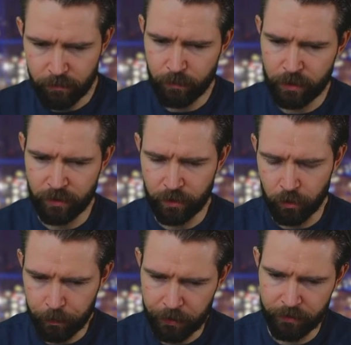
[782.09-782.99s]
once it
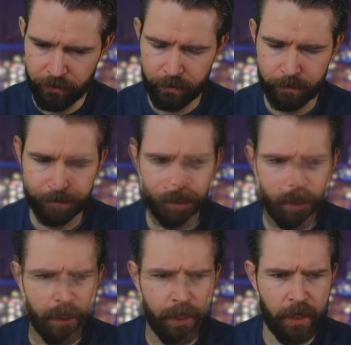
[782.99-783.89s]
opens,
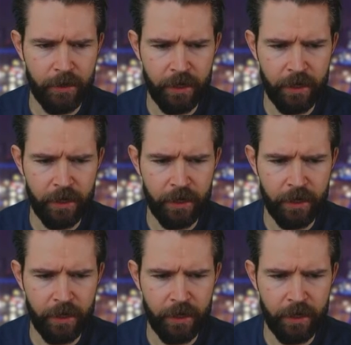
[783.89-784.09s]
and